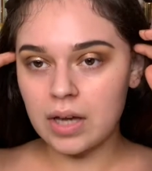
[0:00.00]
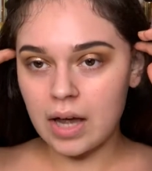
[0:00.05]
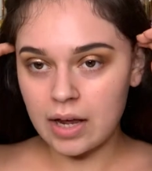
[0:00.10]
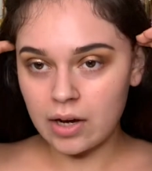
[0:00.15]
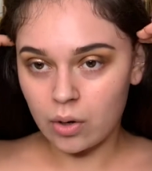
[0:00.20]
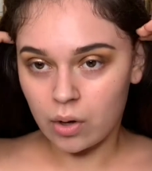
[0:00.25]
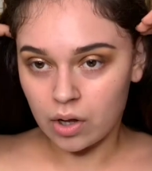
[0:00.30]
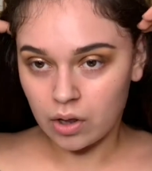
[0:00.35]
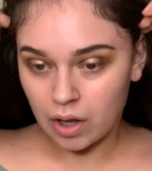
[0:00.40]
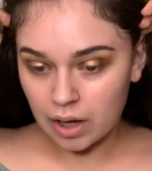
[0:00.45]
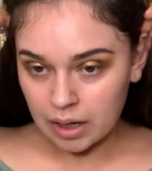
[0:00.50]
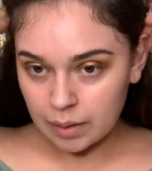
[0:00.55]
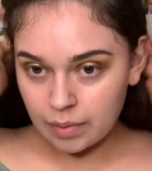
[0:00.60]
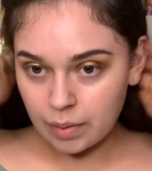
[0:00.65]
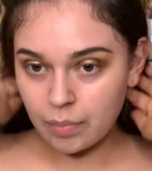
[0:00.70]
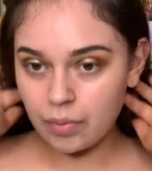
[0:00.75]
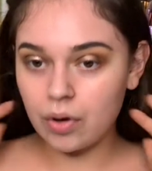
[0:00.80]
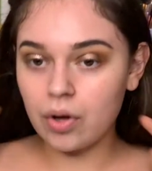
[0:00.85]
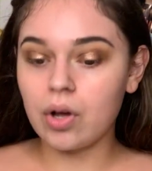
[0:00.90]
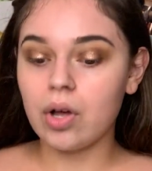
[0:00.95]
I know a lot of
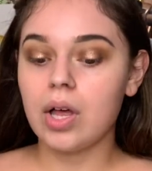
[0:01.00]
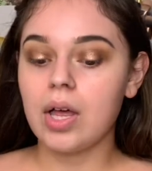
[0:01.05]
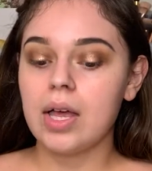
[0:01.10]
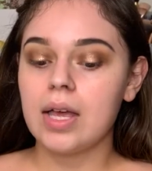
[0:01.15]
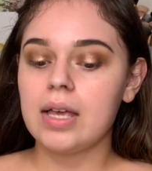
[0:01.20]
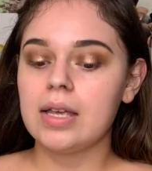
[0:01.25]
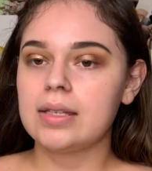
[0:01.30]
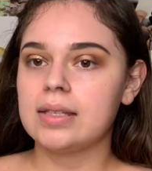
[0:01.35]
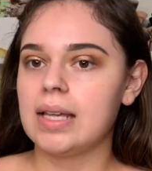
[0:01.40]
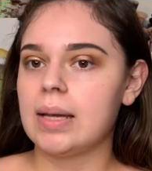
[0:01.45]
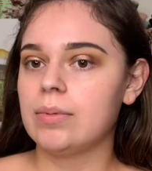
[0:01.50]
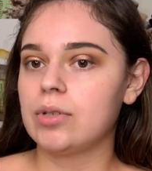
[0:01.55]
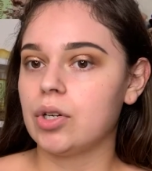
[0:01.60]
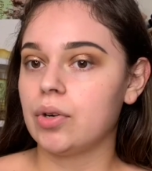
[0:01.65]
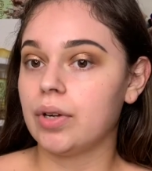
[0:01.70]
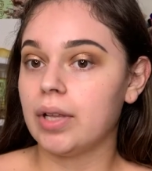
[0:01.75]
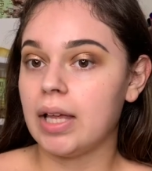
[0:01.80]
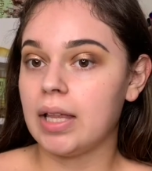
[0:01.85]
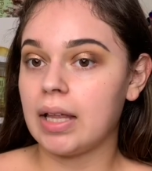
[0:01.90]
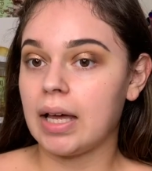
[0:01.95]
people seem to
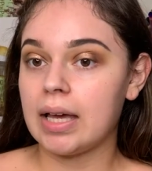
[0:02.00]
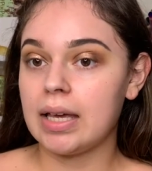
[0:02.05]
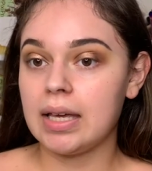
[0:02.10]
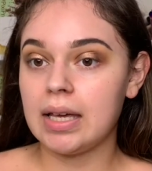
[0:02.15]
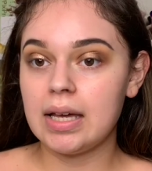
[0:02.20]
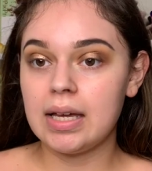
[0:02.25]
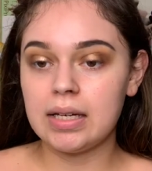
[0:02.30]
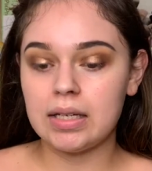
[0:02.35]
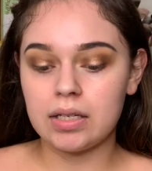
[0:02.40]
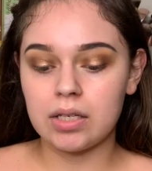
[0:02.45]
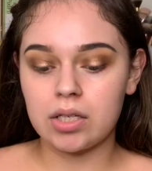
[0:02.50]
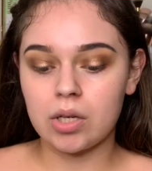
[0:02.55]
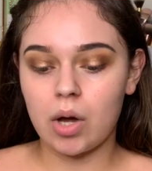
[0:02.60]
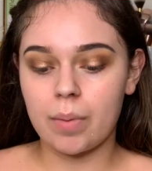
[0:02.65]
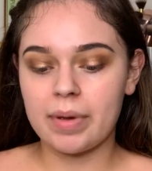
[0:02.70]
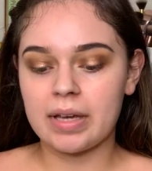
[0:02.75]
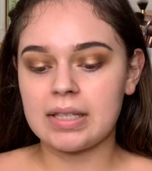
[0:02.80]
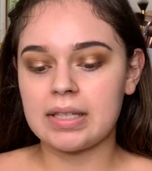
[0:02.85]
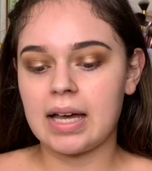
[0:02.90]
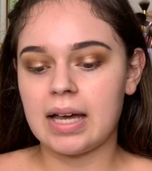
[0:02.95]
really like it, so I'm
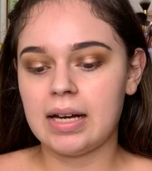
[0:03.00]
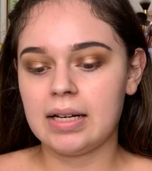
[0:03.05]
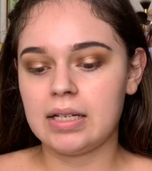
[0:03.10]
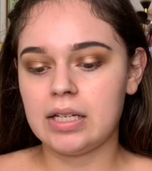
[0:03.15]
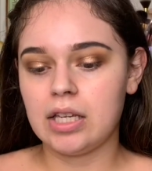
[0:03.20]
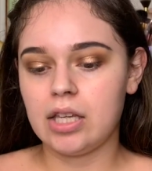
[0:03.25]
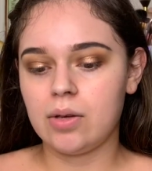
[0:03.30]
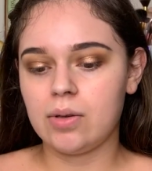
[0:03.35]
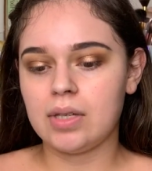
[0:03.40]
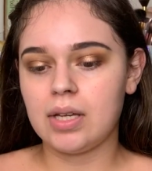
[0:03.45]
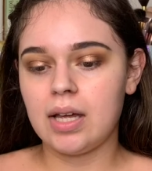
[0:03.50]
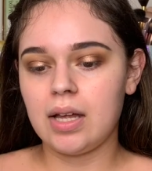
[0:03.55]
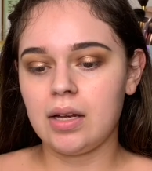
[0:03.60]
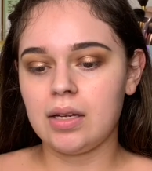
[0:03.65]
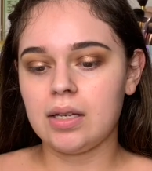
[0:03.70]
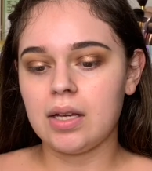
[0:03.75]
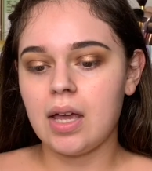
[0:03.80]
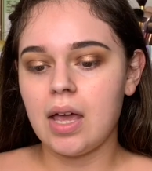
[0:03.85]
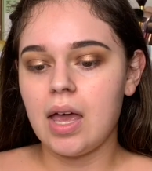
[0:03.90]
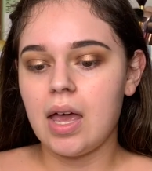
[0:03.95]
excited to use
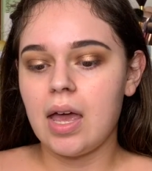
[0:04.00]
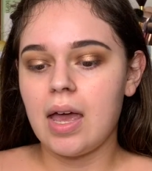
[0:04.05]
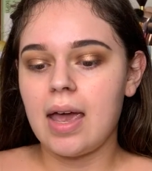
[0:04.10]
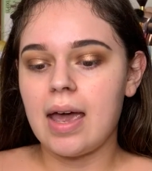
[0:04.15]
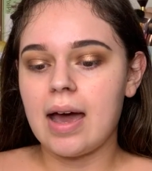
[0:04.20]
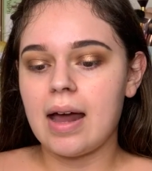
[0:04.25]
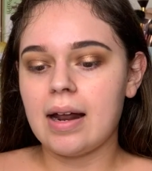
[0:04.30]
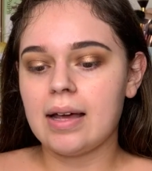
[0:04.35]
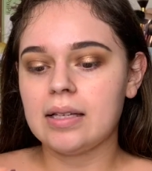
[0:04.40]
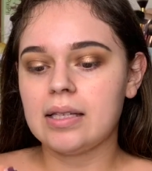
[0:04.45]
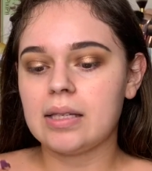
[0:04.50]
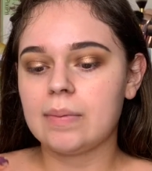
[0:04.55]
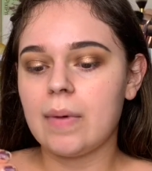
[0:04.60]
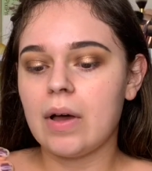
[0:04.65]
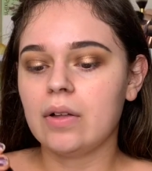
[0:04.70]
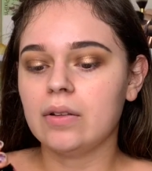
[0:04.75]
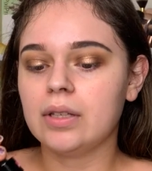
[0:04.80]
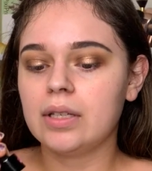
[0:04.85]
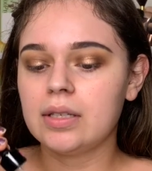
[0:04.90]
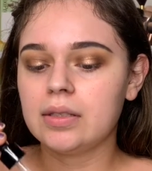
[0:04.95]
it. And I
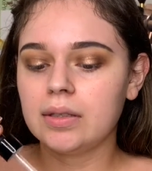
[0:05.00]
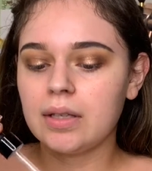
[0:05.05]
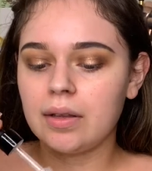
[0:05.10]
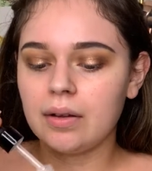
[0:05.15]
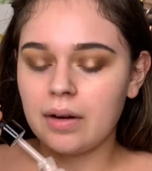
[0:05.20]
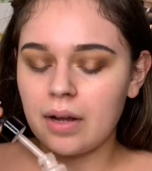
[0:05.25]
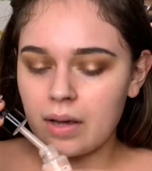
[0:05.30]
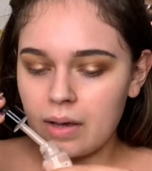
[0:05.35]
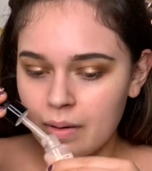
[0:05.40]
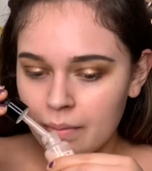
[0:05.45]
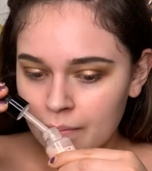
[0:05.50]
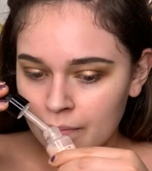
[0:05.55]
smelled this the other day.